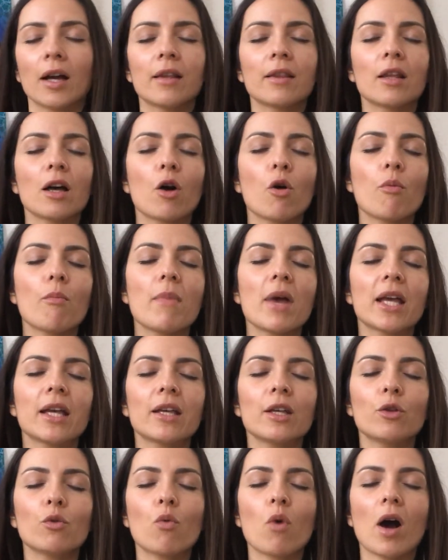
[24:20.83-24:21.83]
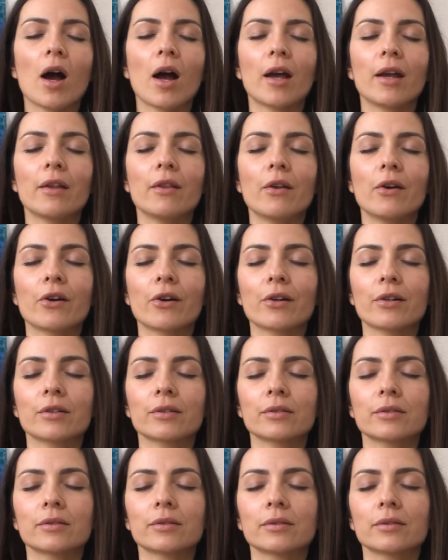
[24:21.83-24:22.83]
And now make it wider.
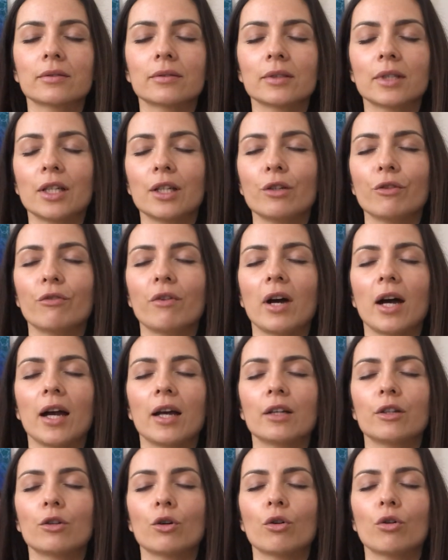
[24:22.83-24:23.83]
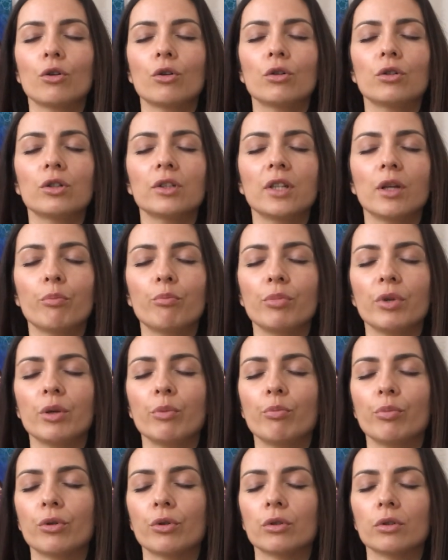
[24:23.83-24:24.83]
Invite all the
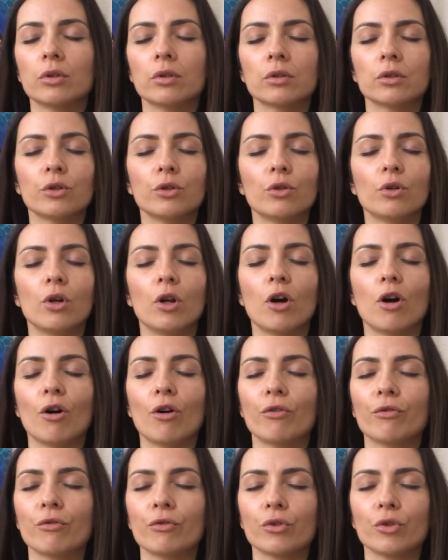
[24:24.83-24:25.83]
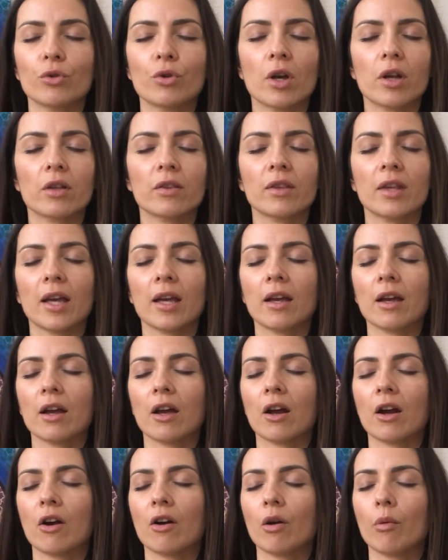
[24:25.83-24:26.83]
people you love, you
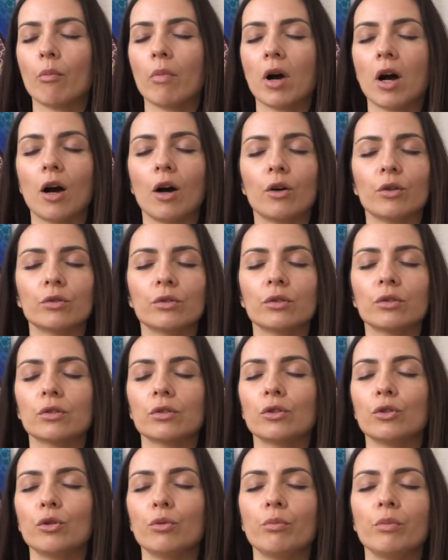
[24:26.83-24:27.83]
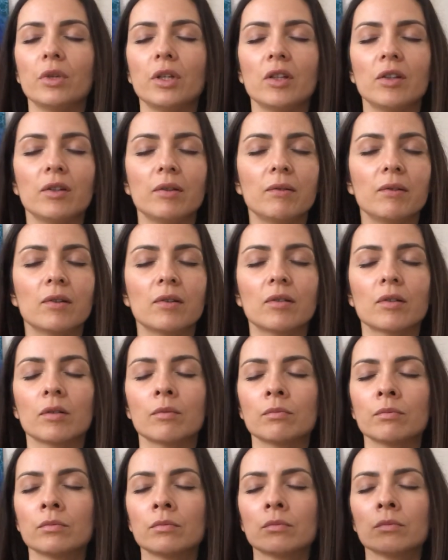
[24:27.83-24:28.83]
take care about, you miss,
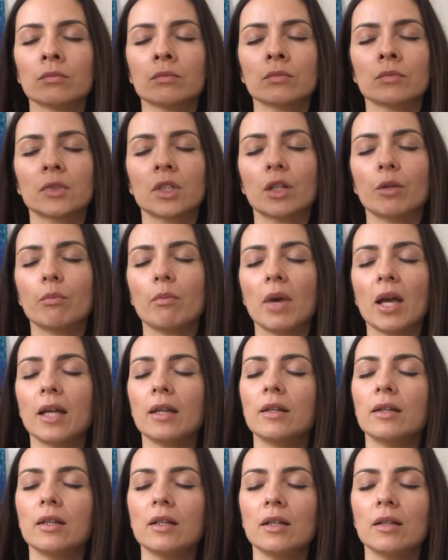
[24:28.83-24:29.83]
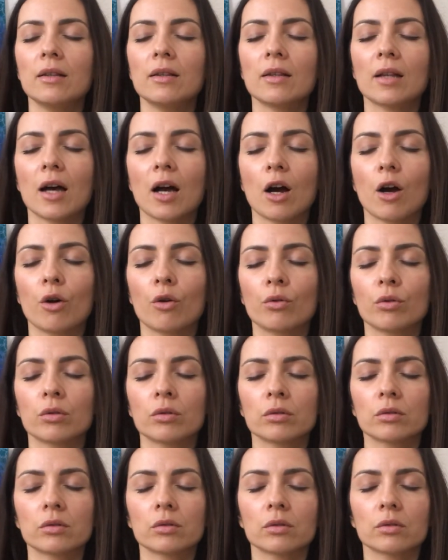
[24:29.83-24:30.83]
that may need now
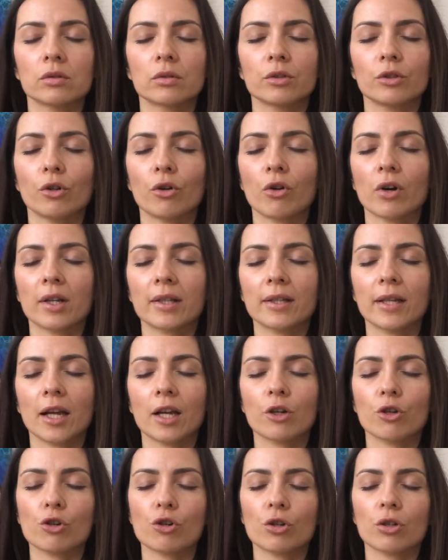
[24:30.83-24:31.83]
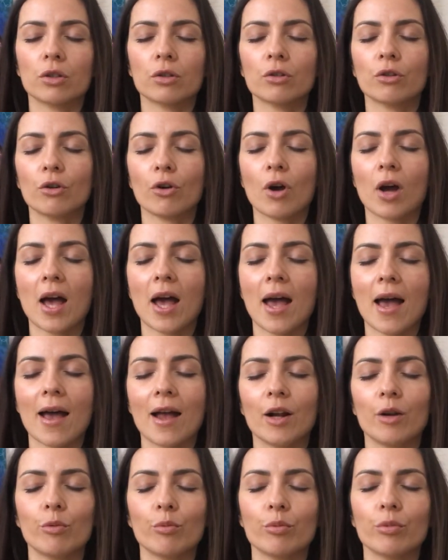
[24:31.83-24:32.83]
your attention, your
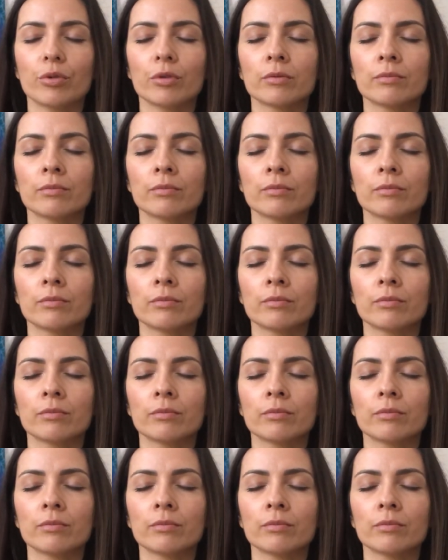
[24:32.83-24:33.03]
help.